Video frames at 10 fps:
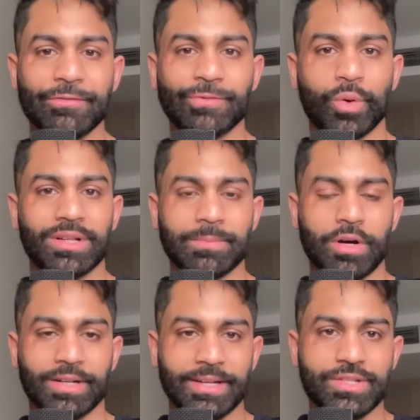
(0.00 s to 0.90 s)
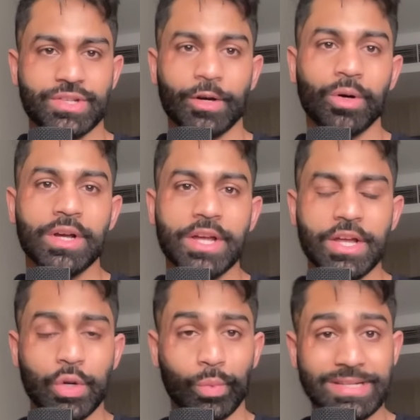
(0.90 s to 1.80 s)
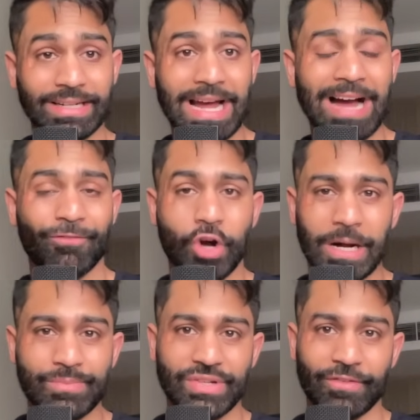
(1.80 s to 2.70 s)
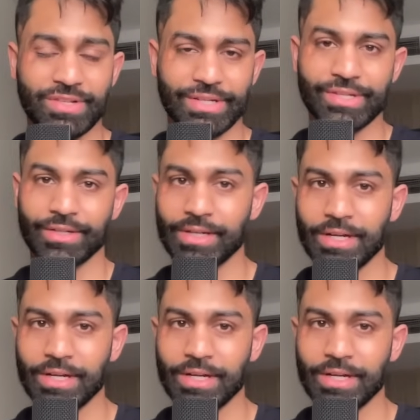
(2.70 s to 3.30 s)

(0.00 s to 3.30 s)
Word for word: for the market. So we did have comm services